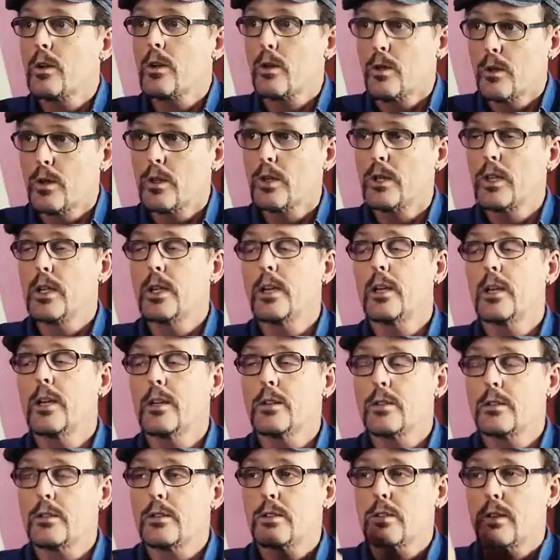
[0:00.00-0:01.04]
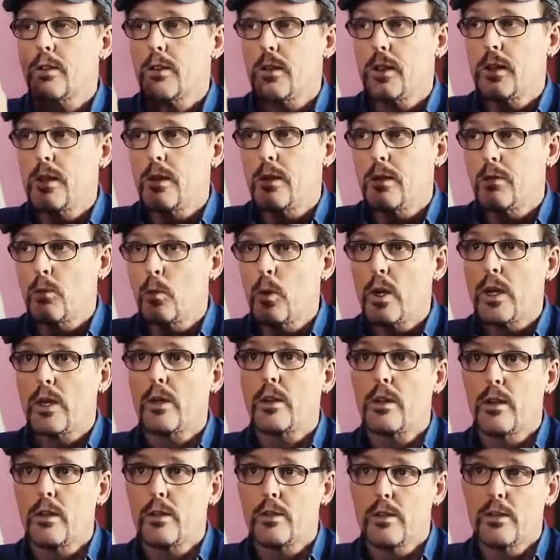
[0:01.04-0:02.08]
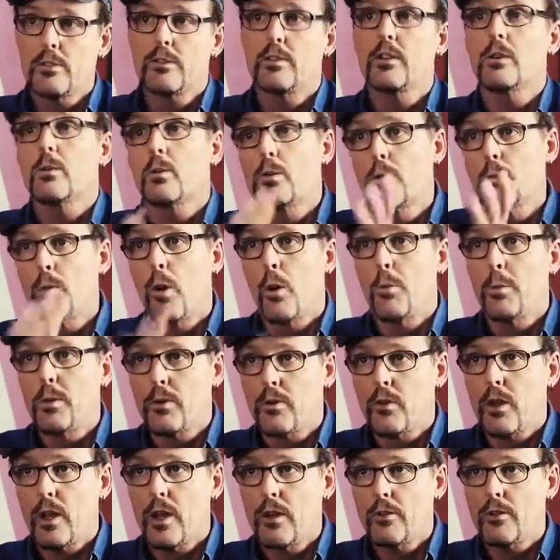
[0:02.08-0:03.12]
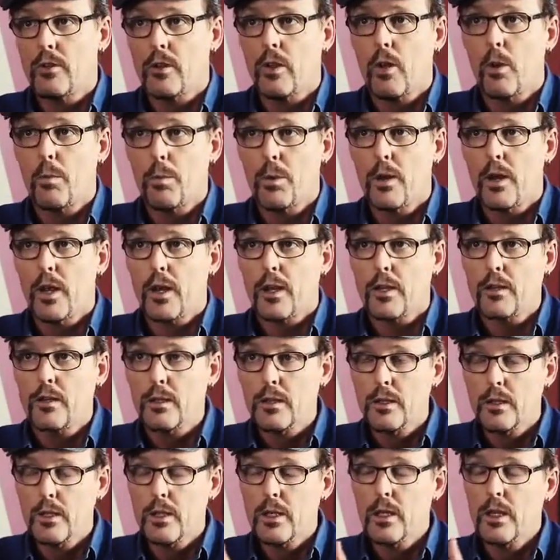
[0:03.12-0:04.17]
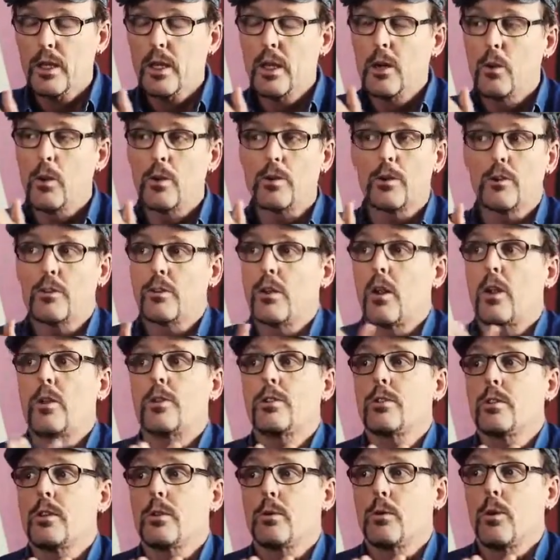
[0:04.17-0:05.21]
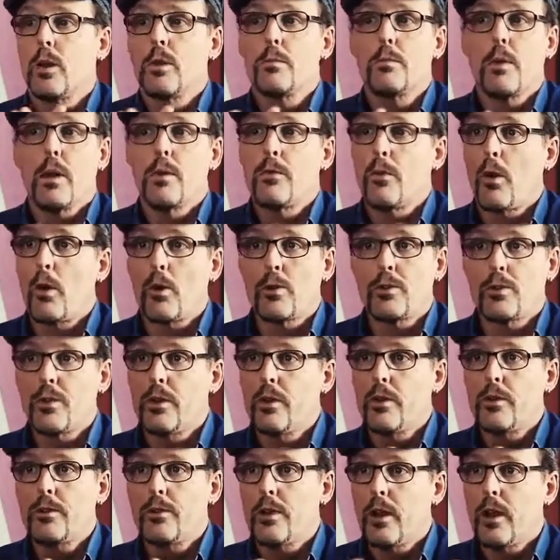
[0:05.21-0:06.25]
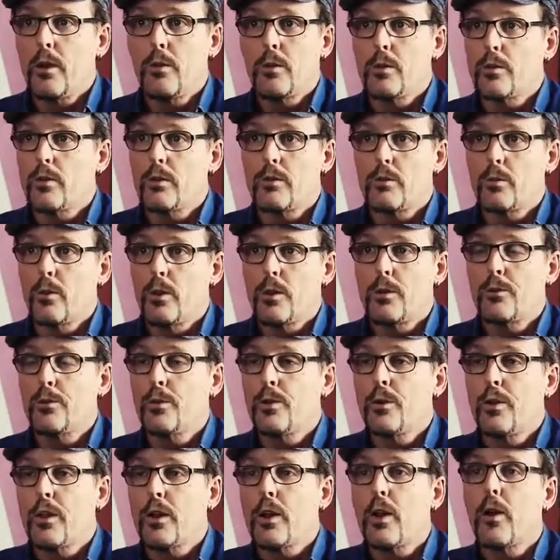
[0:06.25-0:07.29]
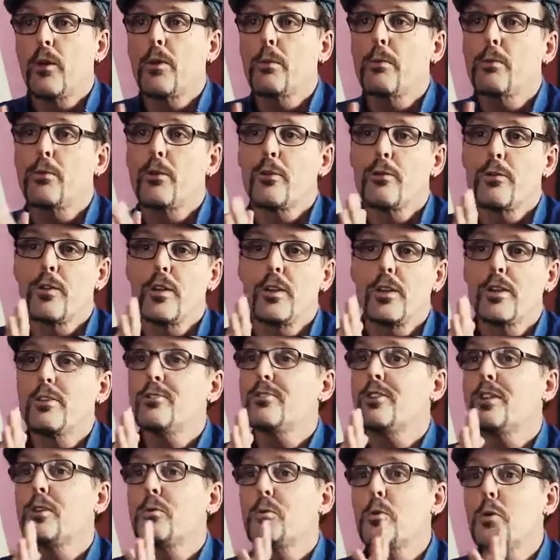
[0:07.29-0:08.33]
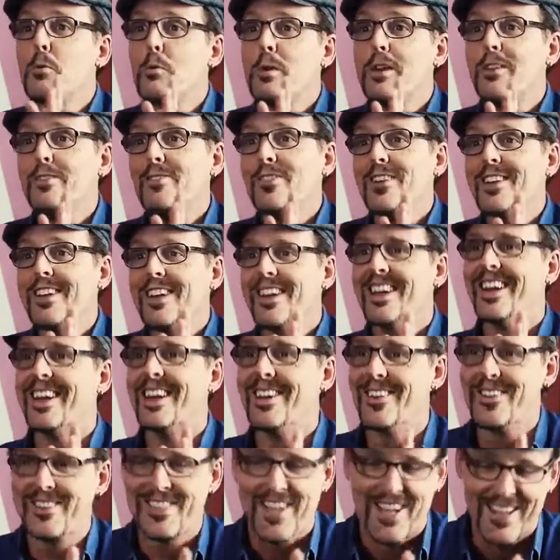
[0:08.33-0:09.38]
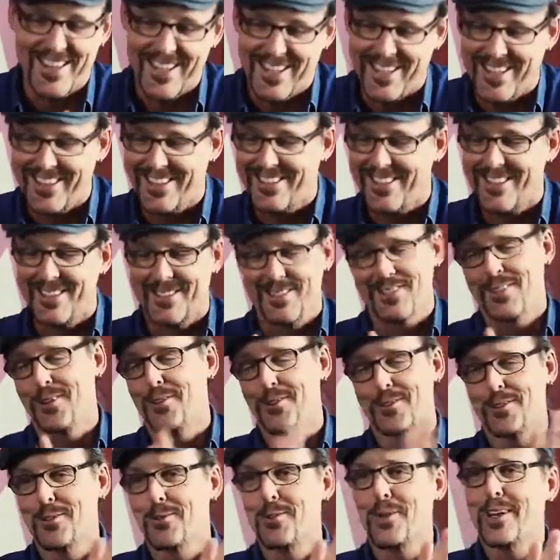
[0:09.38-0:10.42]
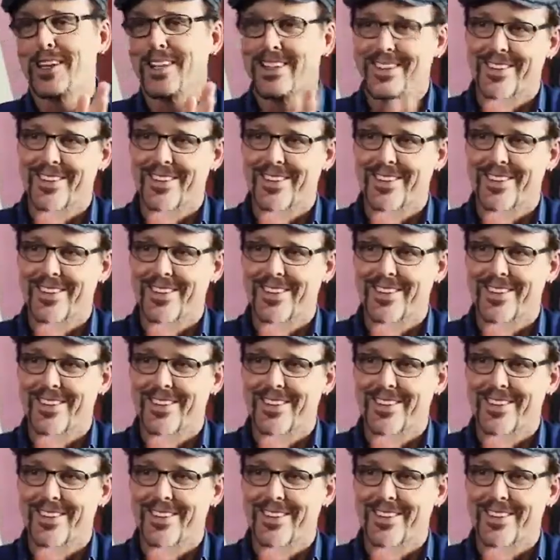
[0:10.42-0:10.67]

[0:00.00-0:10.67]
Currently it's the weekly listening room open stage in Copenhagen, which is largely run by volunteers now, which is wonderful. They call themselves the listening roomies, which I think is just so sweet,